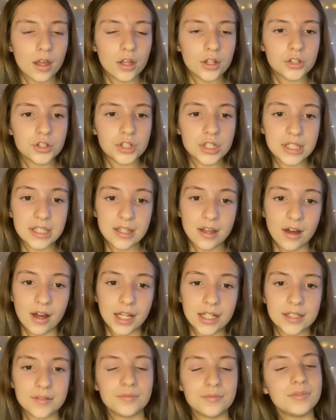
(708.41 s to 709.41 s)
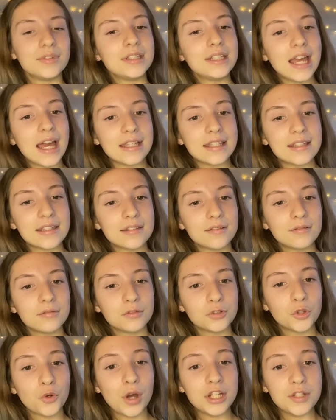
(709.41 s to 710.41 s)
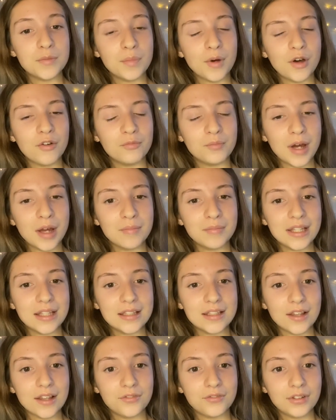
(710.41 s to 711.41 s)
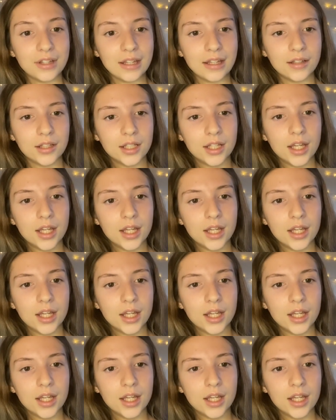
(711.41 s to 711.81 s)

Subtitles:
She sighed. Yes, quite above my means, I fear.